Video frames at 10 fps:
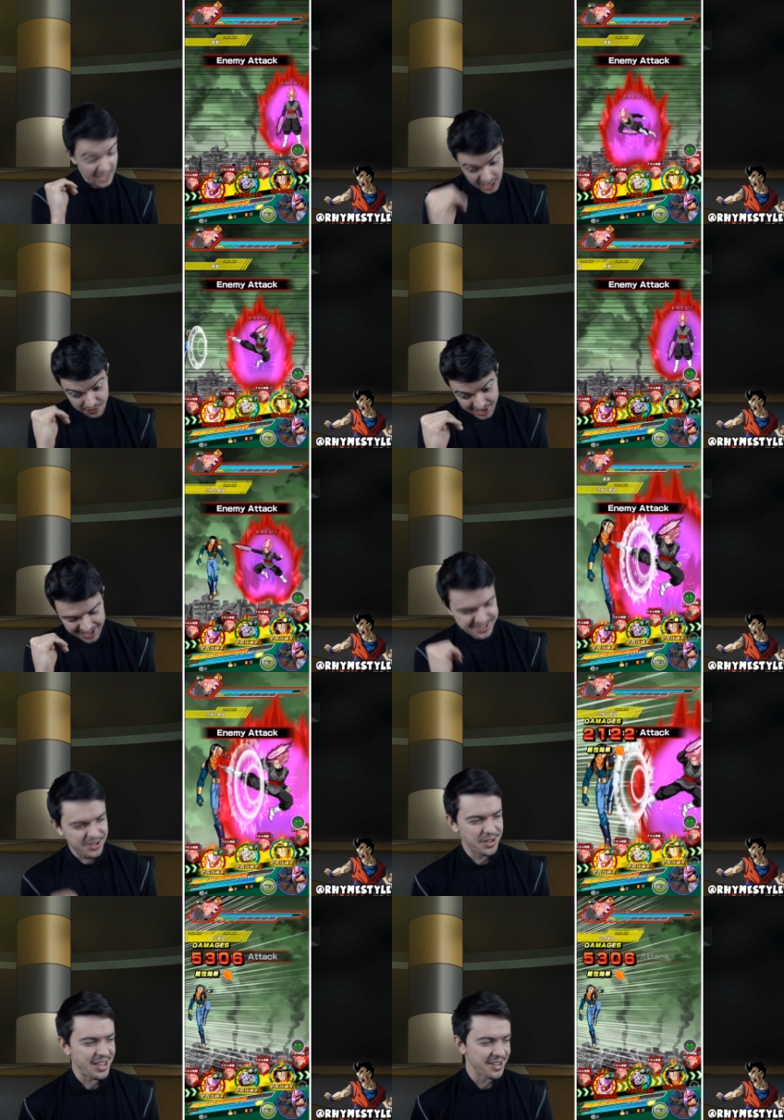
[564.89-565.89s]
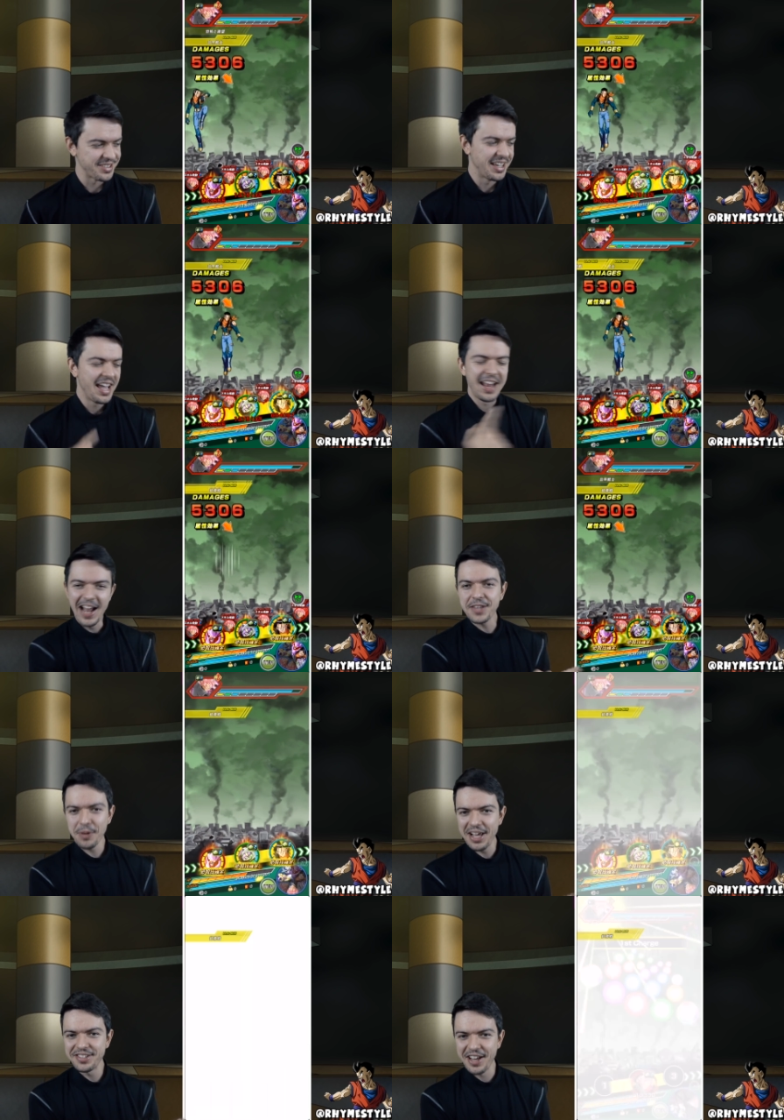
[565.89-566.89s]
Even less, 30,000. That's
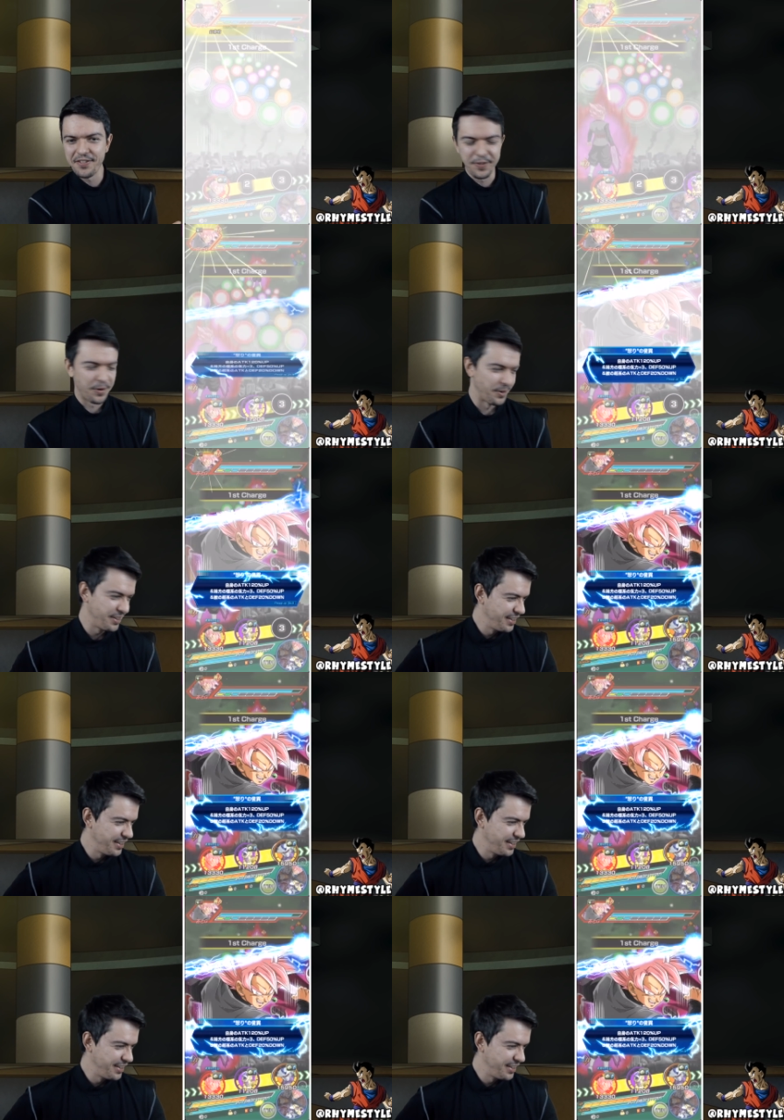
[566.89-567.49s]
what he's there for.